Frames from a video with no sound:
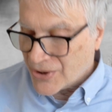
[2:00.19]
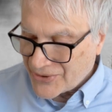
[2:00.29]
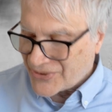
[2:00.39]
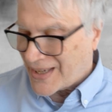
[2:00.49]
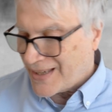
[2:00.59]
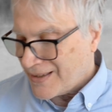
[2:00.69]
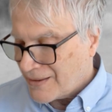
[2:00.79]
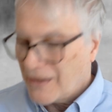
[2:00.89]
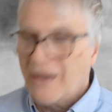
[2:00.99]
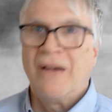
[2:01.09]
say,
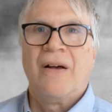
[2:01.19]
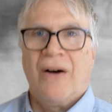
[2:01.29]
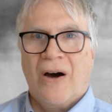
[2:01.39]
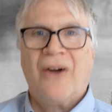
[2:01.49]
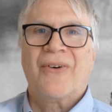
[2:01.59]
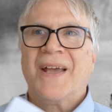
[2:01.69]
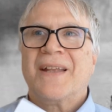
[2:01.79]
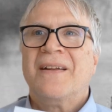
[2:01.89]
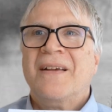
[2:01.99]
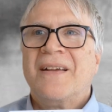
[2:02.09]
all
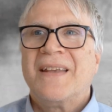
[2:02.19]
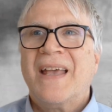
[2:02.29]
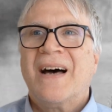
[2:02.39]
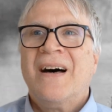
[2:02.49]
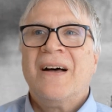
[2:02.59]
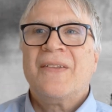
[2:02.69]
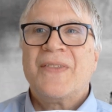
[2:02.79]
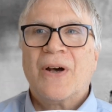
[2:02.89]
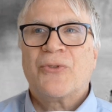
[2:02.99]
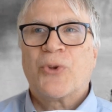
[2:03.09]
right, yeah,
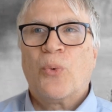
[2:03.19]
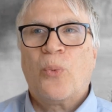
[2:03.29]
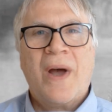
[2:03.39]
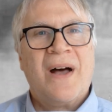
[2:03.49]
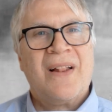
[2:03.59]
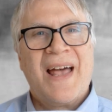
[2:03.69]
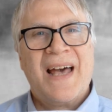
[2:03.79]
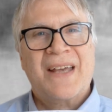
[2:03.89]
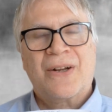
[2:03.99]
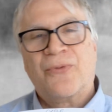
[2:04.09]
the well
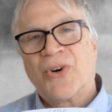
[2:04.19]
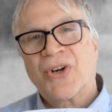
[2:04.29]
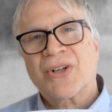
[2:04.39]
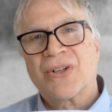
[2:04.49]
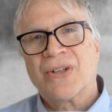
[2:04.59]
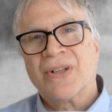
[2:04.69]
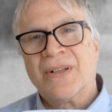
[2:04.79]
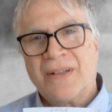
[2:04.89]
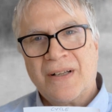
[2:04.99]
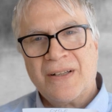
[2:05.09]
had a vertical
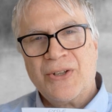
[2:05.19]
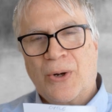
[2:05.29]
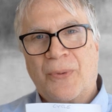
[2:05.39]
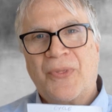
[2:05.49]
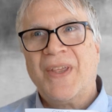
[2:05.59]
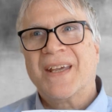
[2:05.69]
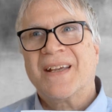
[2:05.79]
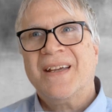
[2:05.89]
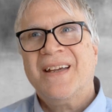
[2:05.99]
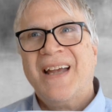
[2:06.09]

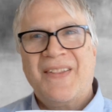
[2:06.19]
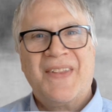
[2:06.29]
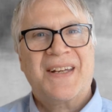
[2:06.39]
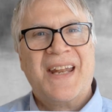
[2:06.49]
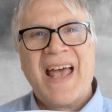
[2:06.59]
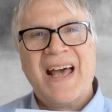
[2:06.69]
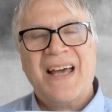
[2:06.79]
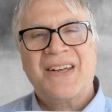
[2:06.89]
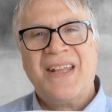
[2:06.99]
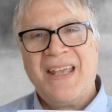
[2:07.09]
thing, and then it
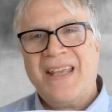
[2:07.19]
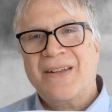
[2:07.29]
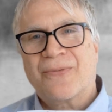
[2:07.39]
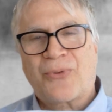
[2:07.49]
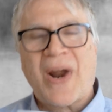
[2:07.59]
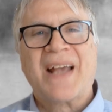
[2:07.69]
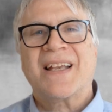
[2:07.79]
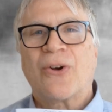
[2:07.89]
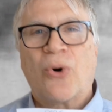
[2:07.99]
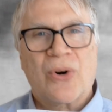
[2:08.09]
had a
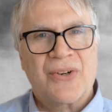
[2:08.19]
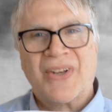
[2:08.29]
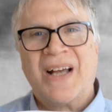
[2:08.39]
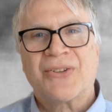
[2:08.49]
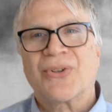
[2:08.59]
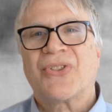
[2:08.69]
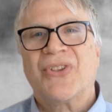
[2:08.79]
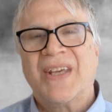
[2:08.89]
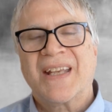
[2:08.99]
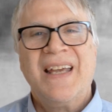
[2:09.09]
fracking horizontal
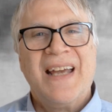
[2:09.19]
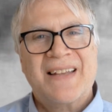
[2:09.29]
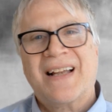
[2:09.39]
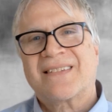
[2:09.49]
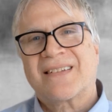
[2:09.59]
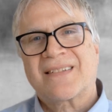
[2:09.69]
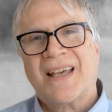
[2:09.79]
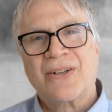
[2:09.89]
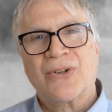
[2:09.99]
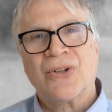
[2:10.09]
thing, and that's a
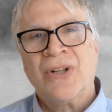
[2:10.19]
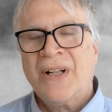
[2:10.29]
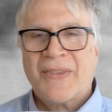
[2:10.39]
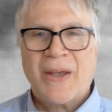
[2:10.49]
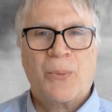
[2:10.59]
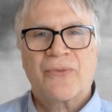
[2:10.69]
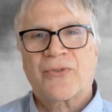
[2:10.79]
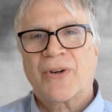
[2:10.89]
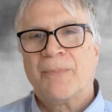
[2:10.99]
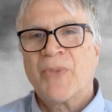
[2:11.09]
cycle that went
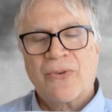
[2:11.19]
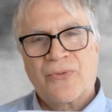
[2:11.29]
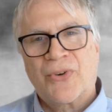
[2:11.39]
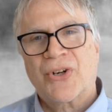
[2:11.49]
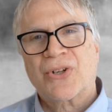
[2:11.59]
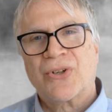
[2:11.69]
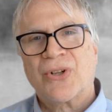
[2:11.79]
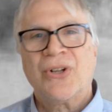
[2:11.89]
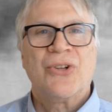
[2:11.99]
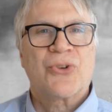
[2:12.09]
from
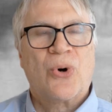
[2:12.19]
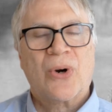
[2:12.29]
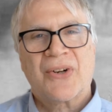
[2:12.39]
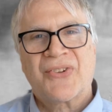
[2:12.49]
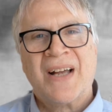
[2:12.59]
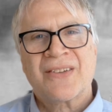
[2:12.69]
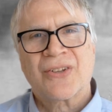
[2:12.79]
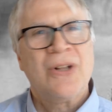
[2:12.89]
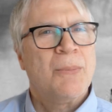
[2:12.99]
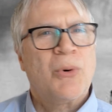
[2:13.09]
vertical to
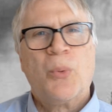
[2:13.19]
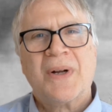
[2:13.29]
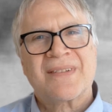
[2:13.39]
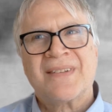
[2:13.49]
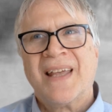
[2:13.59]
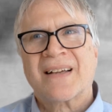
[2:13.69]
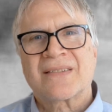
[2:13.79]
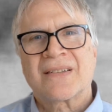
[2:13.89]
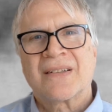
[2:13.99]
horizontal. But what's next?